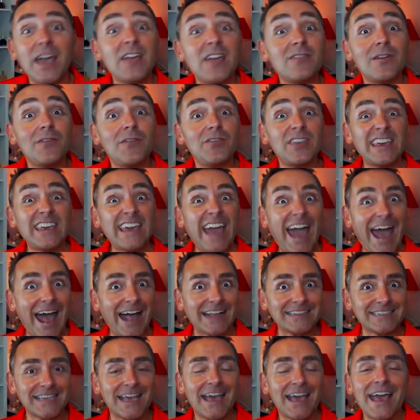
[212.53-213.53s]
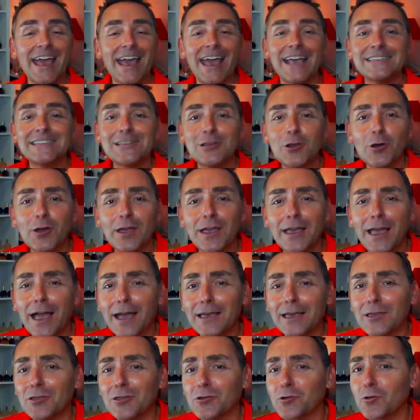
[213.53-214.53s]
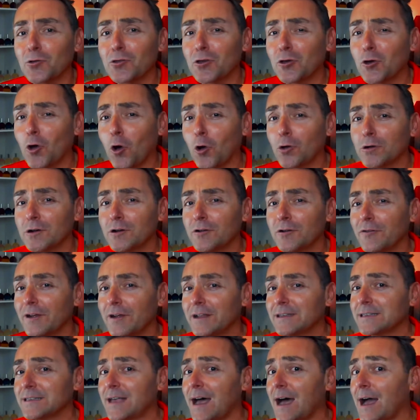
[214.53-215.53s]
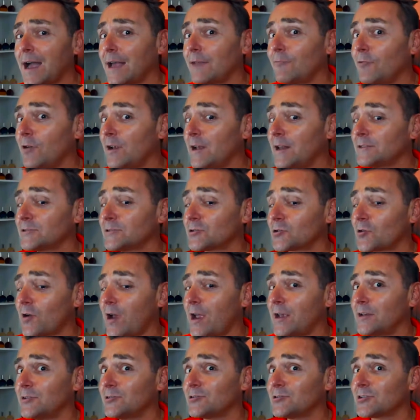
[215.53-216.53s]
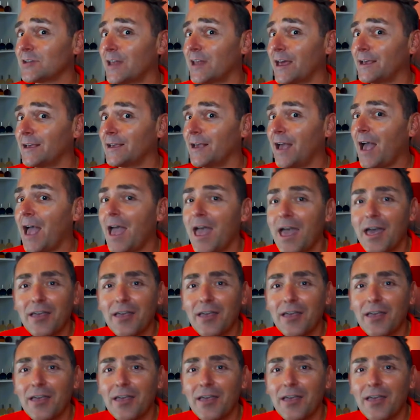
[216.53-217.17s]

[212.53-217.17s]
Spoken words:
Even if the cat is looking at you through the corner of its eye really strangely,